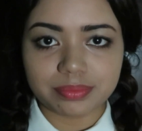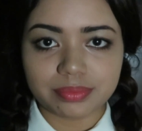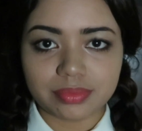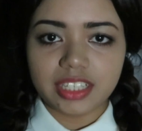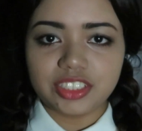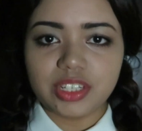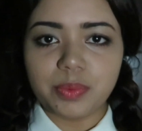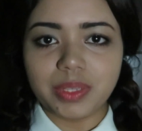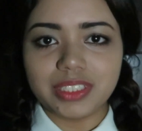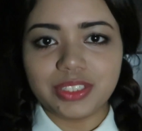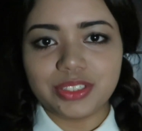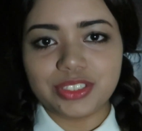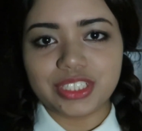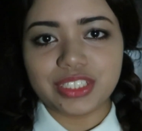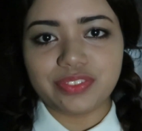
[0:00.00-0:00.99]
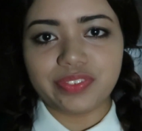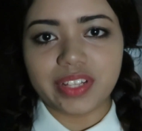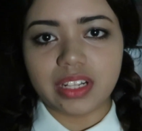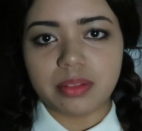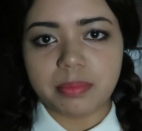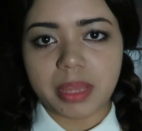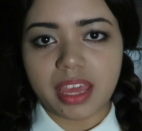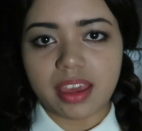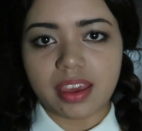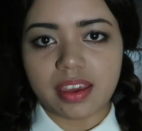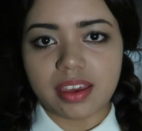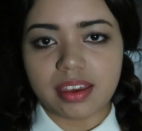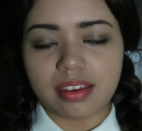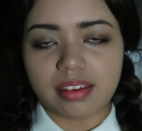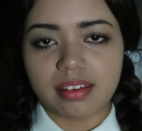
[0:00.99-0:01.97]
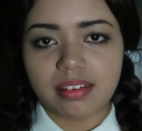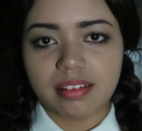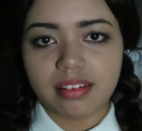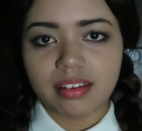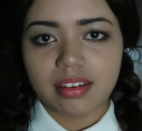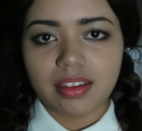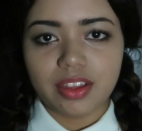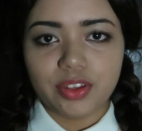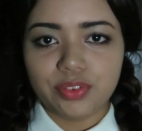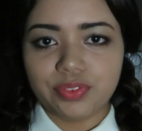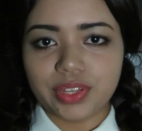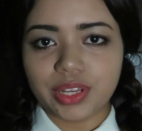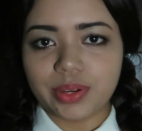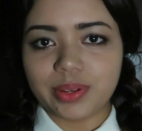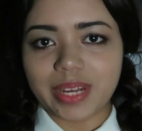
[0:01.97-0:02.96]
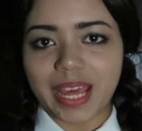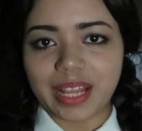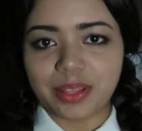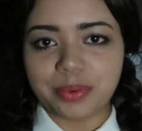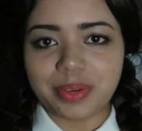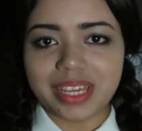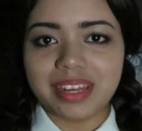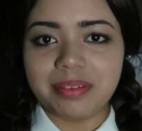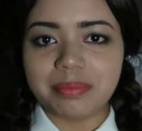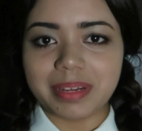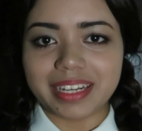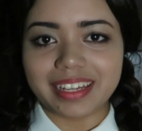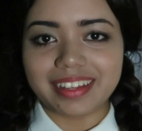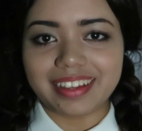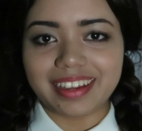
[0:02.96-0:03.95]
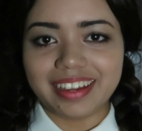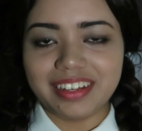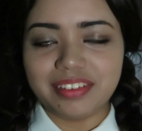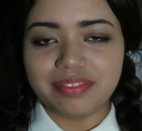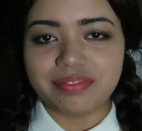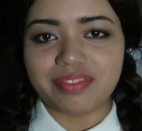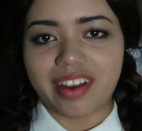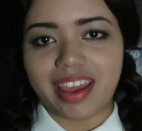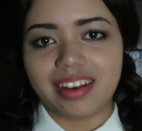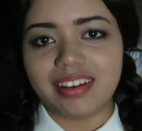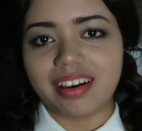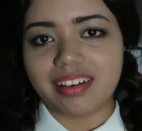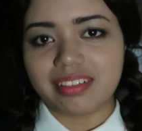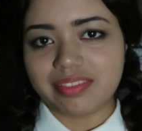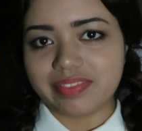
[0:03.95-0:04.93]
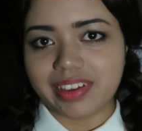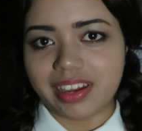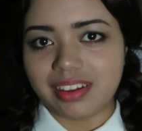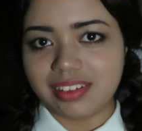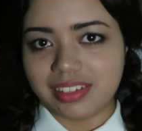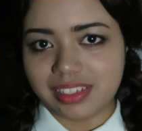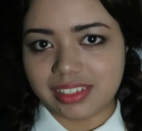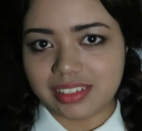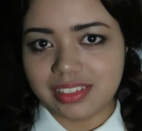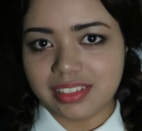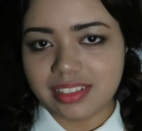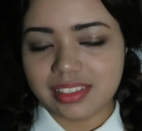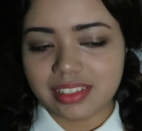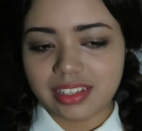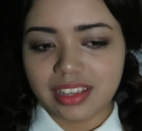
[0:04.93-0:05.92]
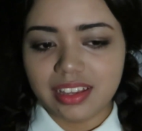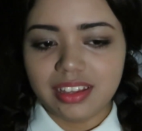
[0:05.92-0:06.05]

I actually wanted to just film a video on Halloween, but I kind of ran out of ideas,